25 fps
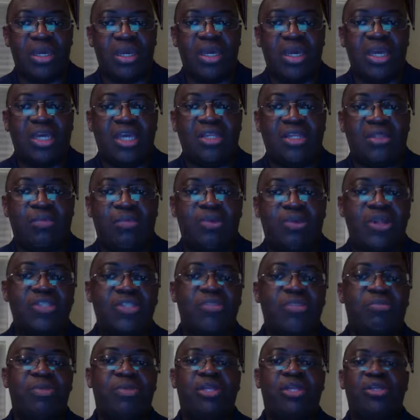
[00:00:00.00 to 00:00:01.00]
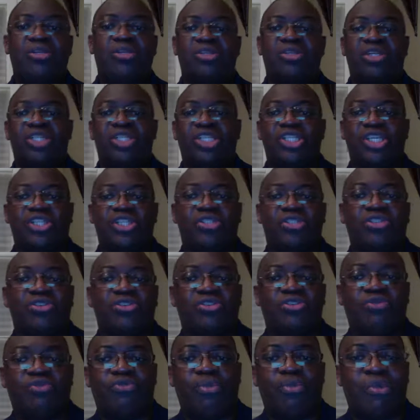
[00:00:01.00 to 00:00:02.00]
The brain's ability to digest
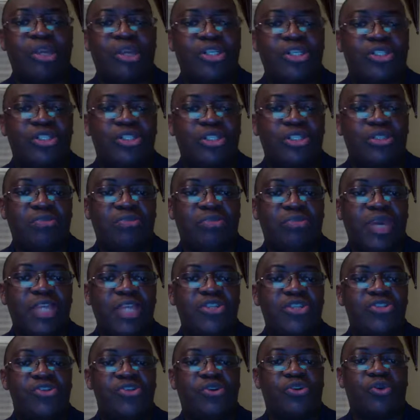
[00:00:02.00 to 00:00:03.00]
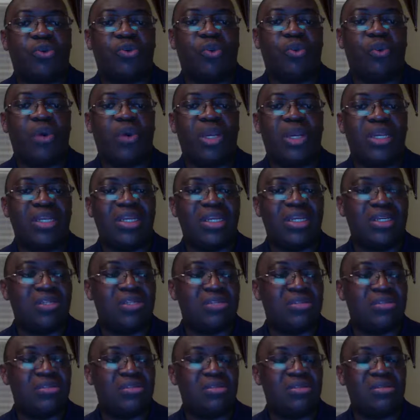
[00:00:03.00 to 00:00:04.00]
this information is based on what it
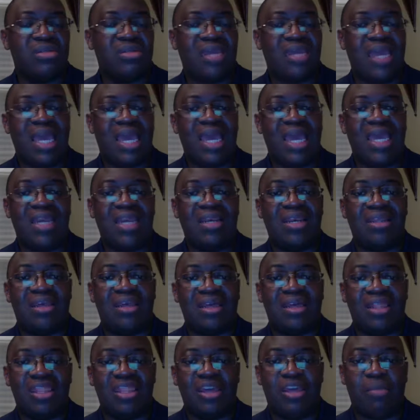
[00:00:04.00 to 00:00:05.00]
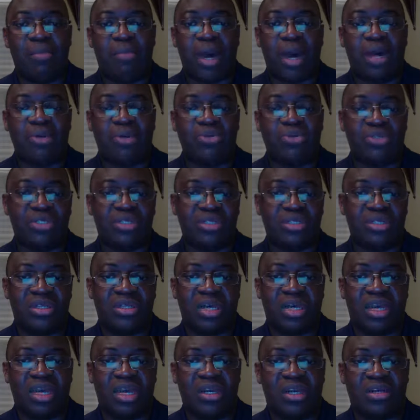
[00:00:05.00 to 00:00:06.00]
is and the amount
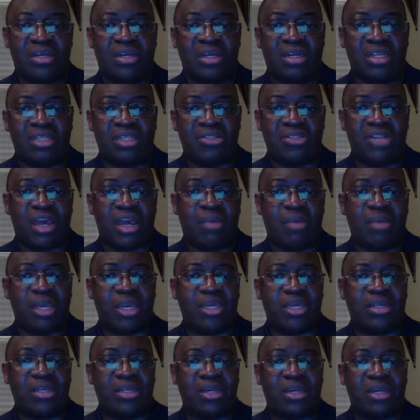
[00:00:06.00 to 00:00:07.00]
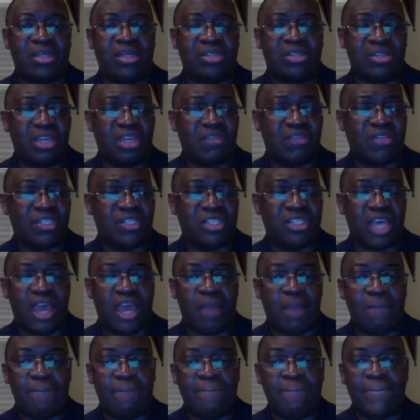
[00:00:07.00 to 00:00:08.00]
that's coming at a given
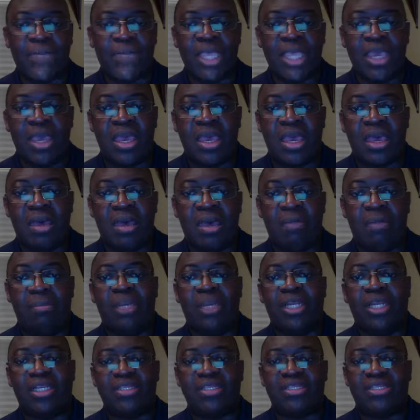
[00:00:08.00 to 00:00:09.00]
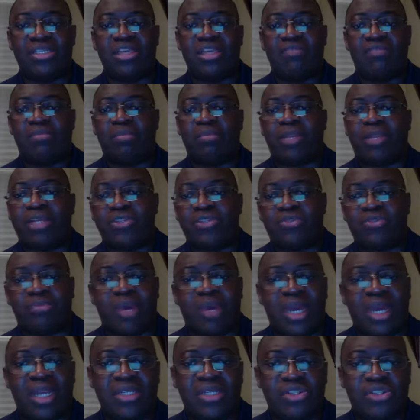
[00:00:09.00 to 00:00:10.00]
time. Miller's 7 plus or
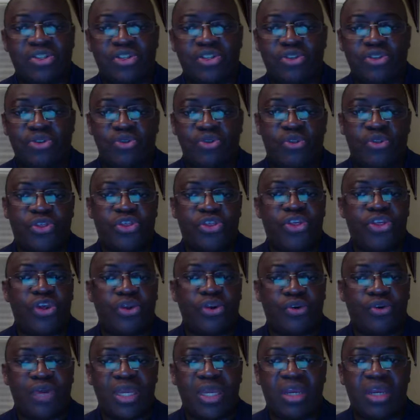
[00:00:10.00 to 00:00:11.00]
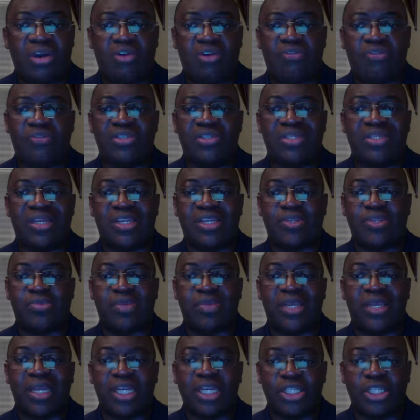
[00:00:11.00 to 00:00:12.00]
minus 2 theory offers an
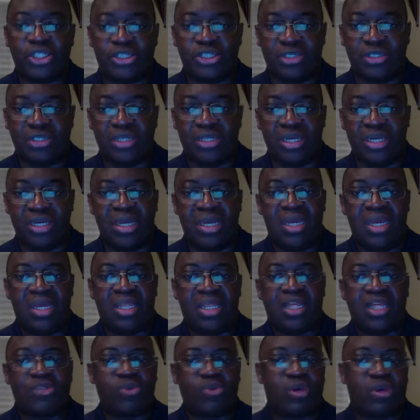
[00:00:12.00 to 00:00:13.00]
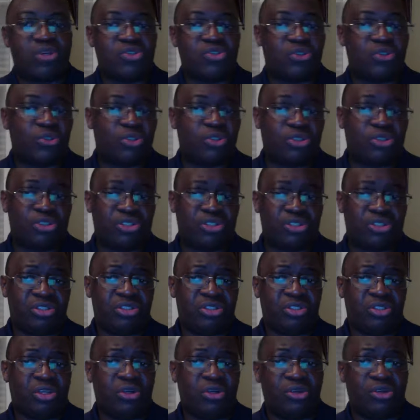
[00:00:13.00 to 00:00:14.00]
explanation. That's why our social
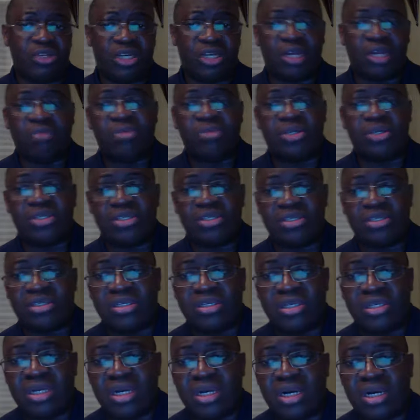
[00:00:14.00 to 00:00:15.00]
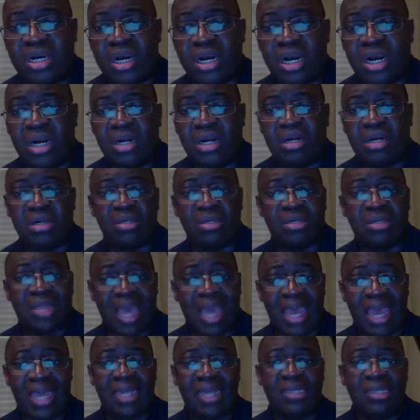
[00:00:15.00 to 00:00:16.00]
security numbers are
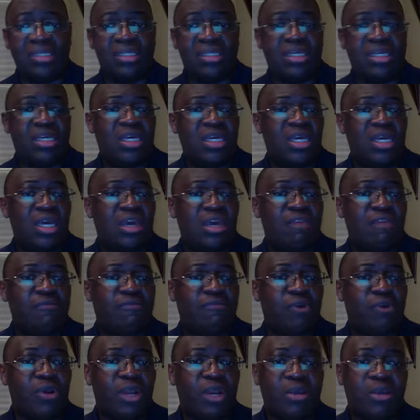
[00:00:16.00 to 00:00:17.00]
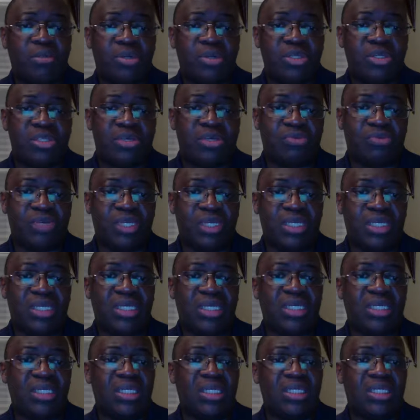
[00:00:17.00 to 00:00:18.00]
9, and phone numbers are
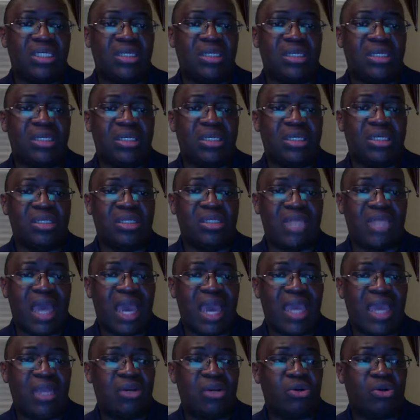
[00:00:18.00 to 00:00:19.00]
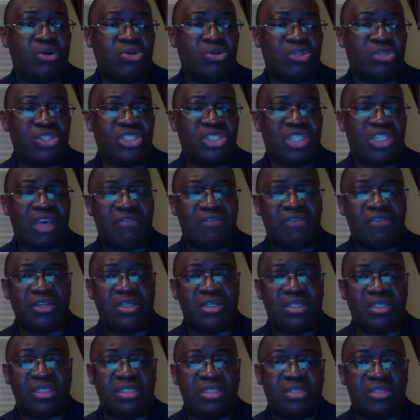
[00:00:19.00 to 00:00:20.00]
really 9 or
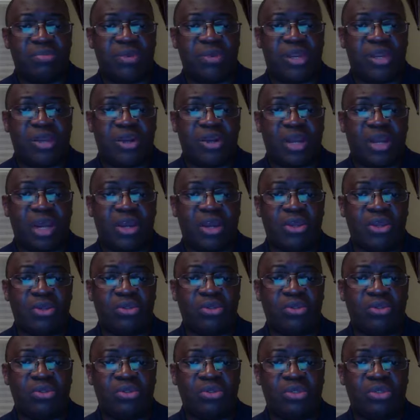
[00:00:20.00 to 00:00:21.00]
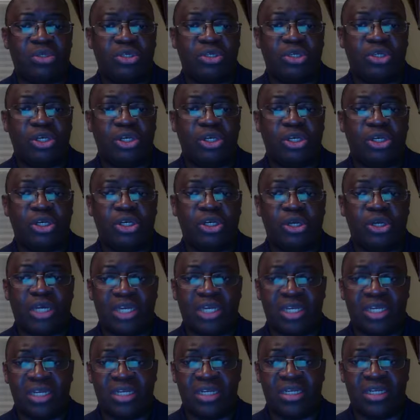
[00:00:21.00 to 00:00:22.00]
7, depending on how you
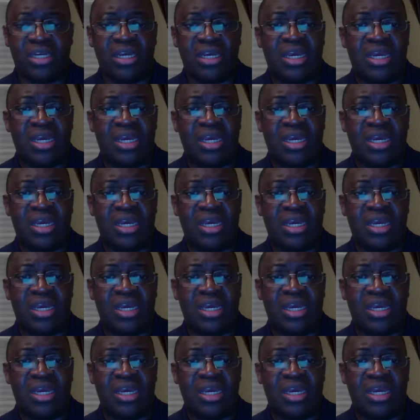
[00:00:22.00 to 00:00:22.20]
look at it.